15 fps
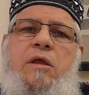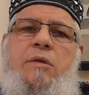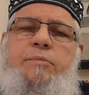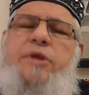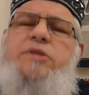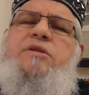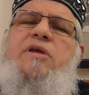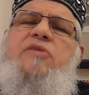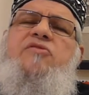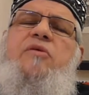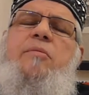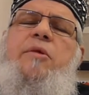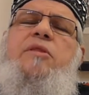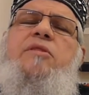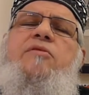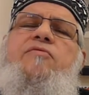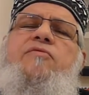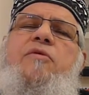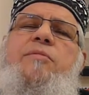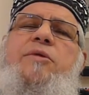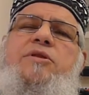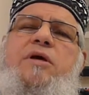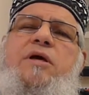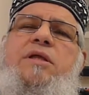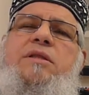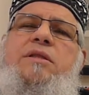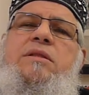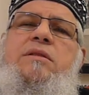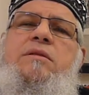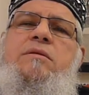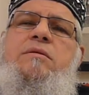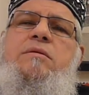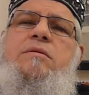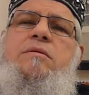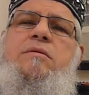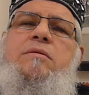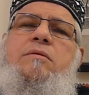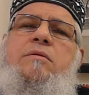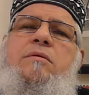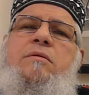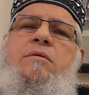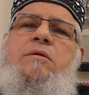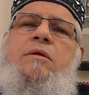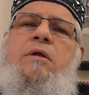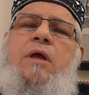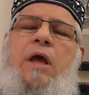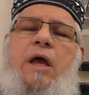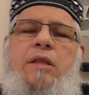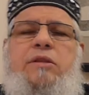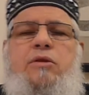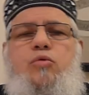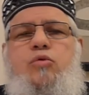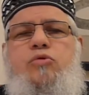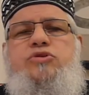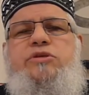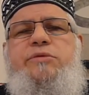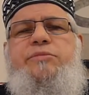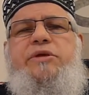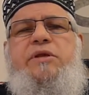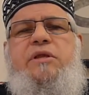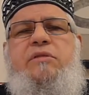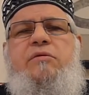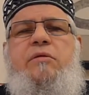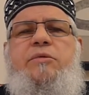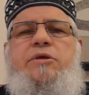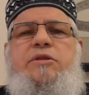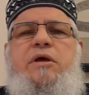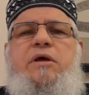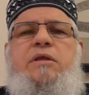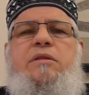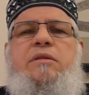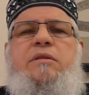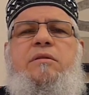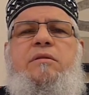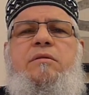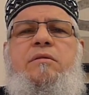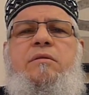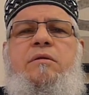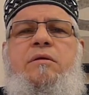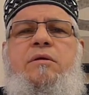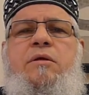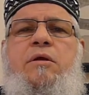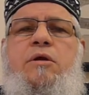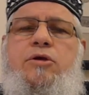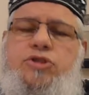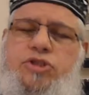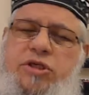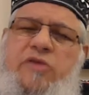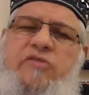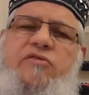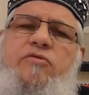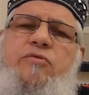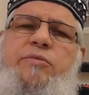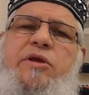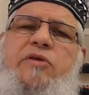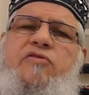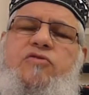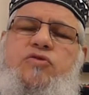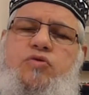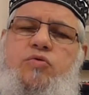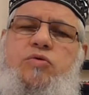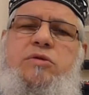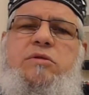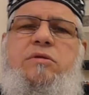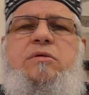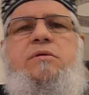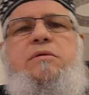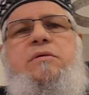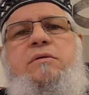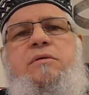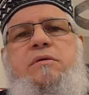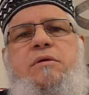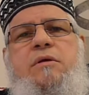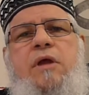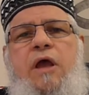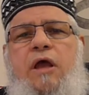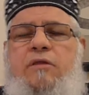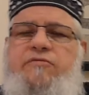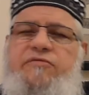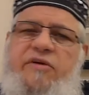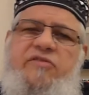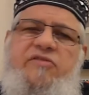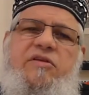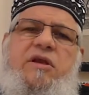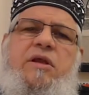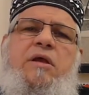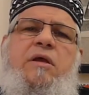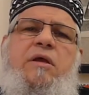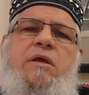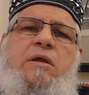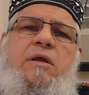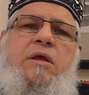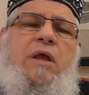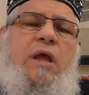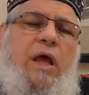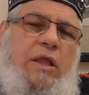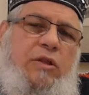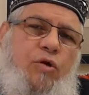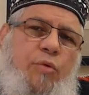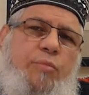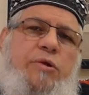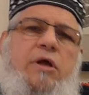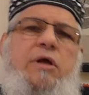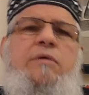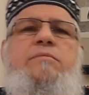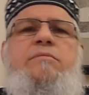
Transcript: But is the month of Ramadan and the worshipping in Ramadan just to make sujood and fasting and umrah